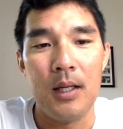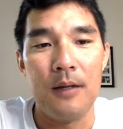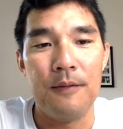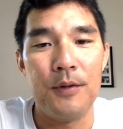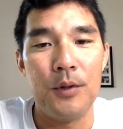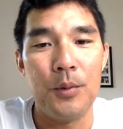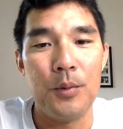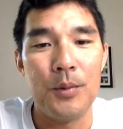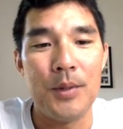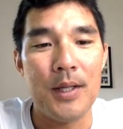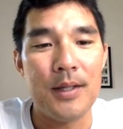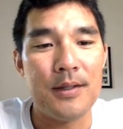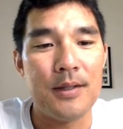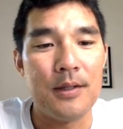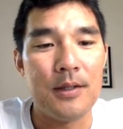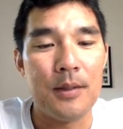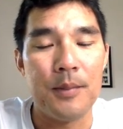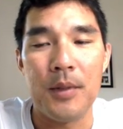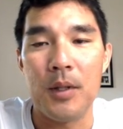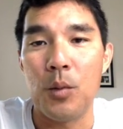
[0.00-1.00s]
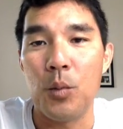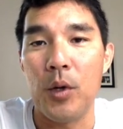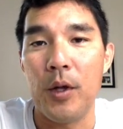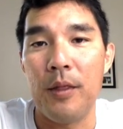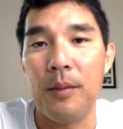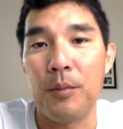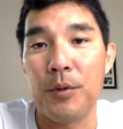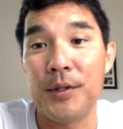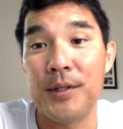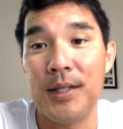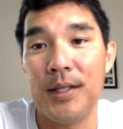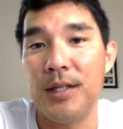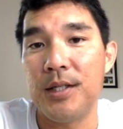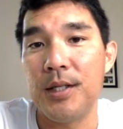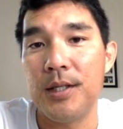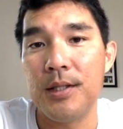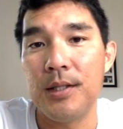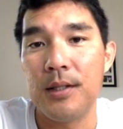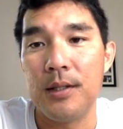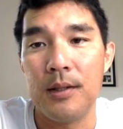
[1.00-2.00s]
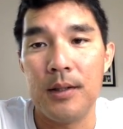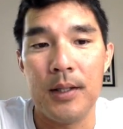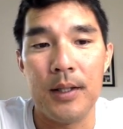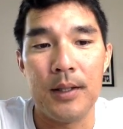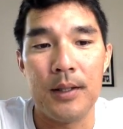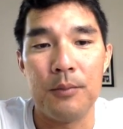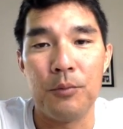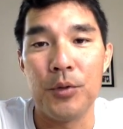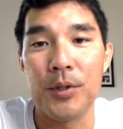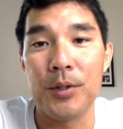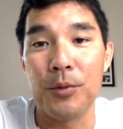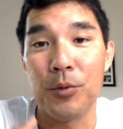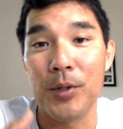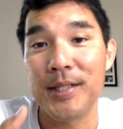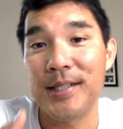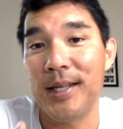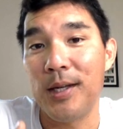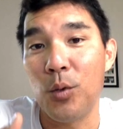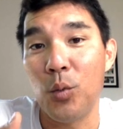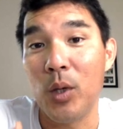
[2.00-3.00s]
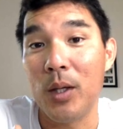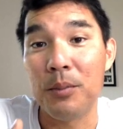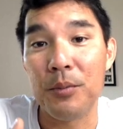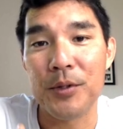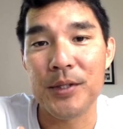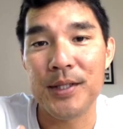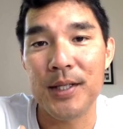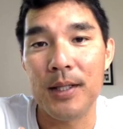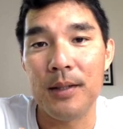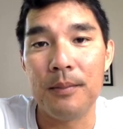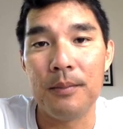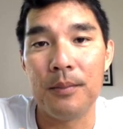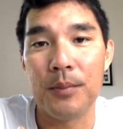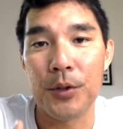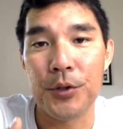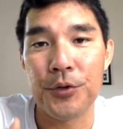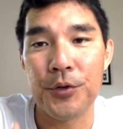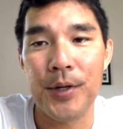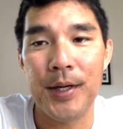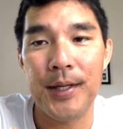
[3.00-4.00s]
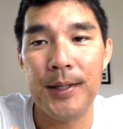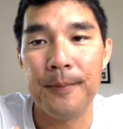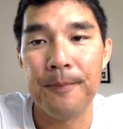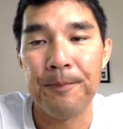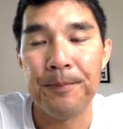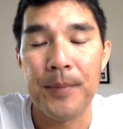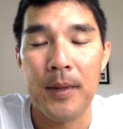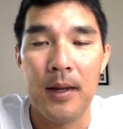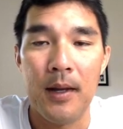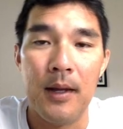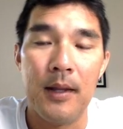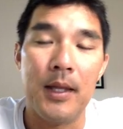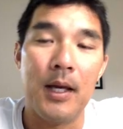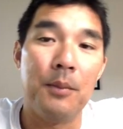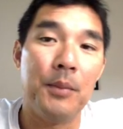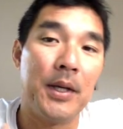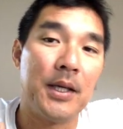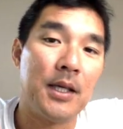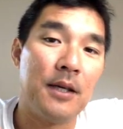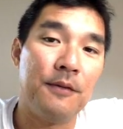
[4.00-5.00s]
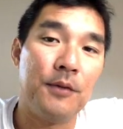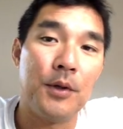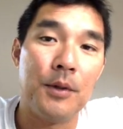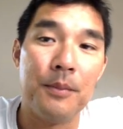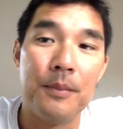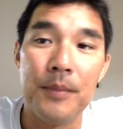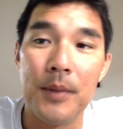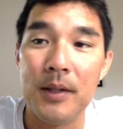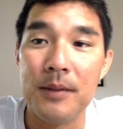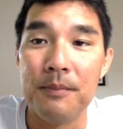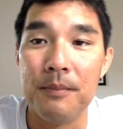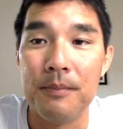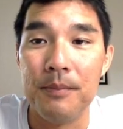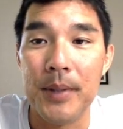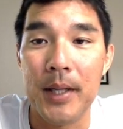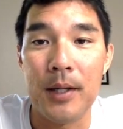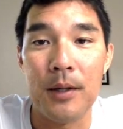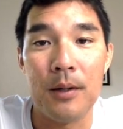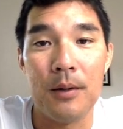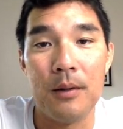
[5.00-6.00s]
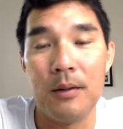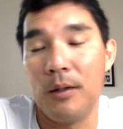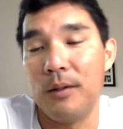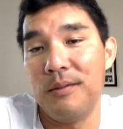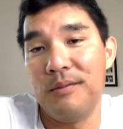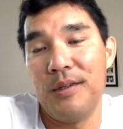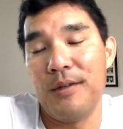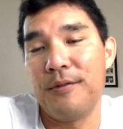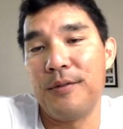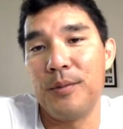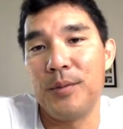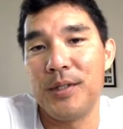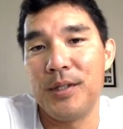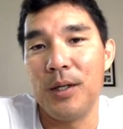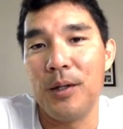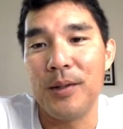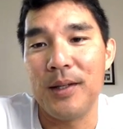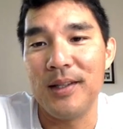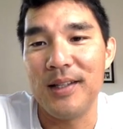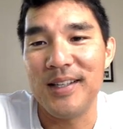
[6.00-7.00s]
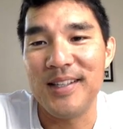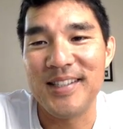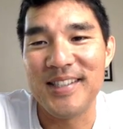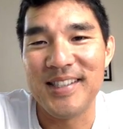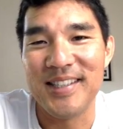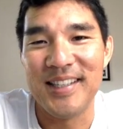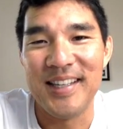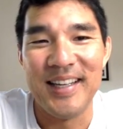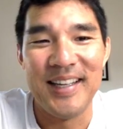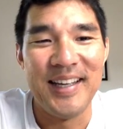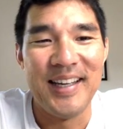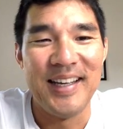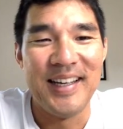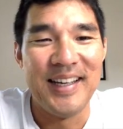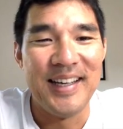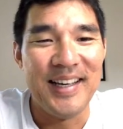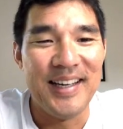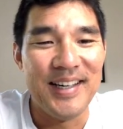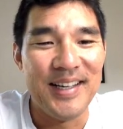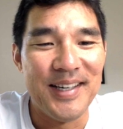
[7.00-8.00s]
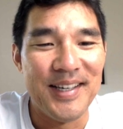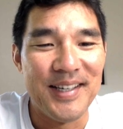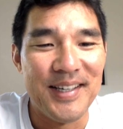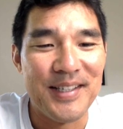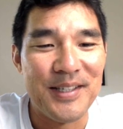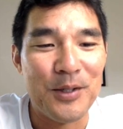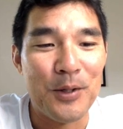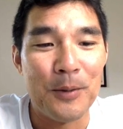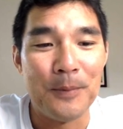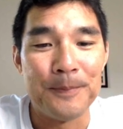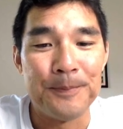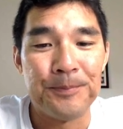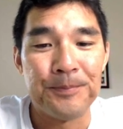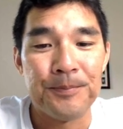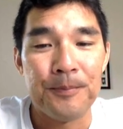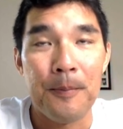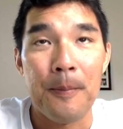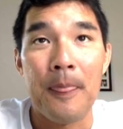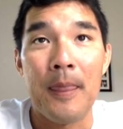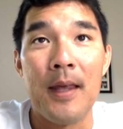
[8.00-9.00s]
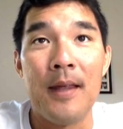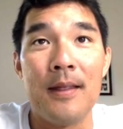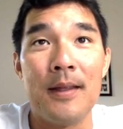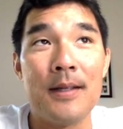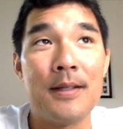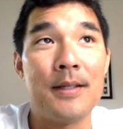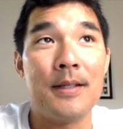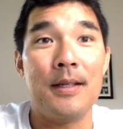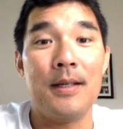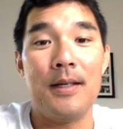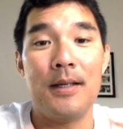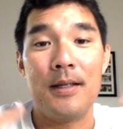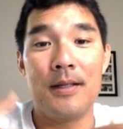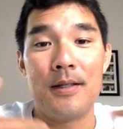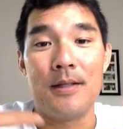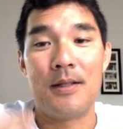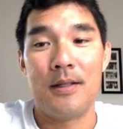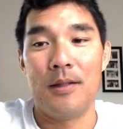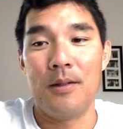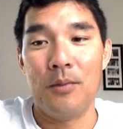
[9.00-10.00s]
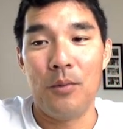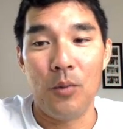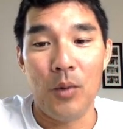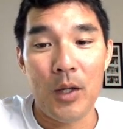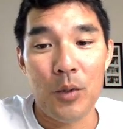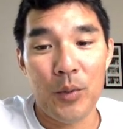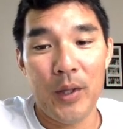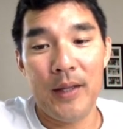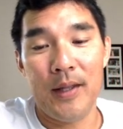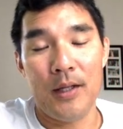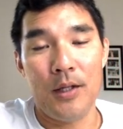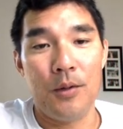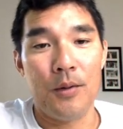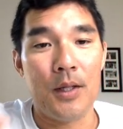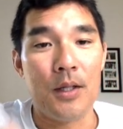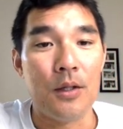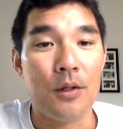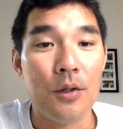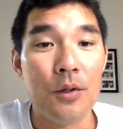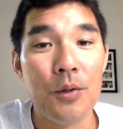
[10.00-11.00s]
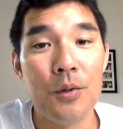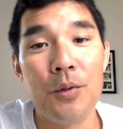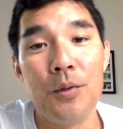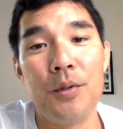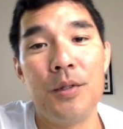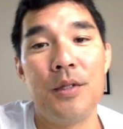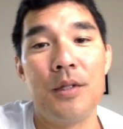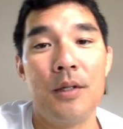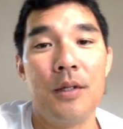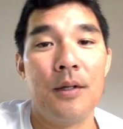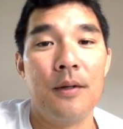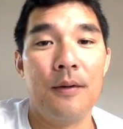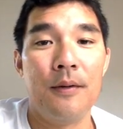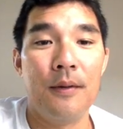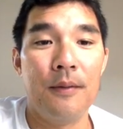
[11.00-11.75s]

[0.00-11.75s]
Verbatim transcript: if you tested something with percentages, like risking 1% per trade, that might give you a, a better or different result at least. Uh, so this is one way that you can use